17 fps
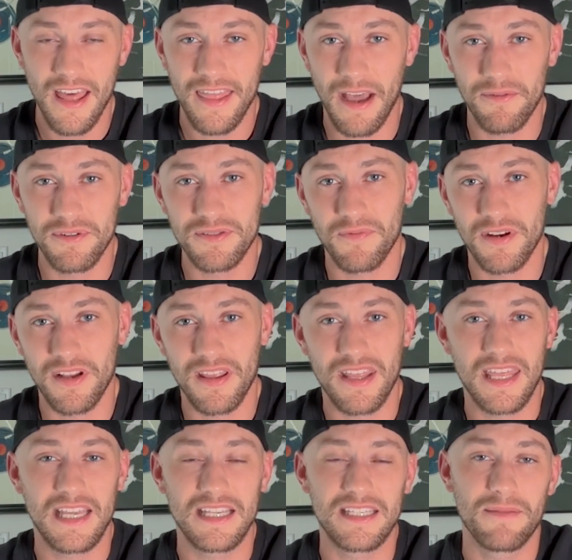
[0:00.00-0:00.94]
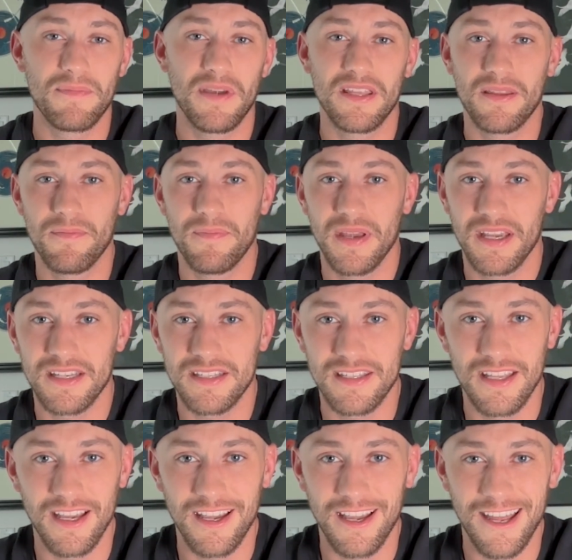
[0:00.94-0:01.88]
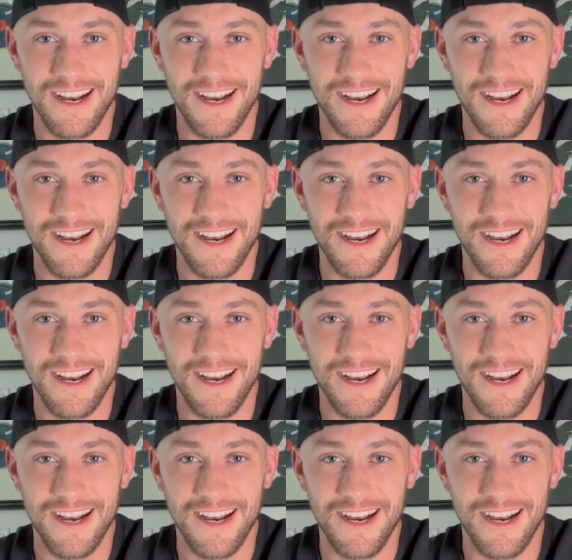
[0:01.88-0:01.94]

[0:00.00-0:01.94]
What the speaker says: that was one of the things that made the biggest thing.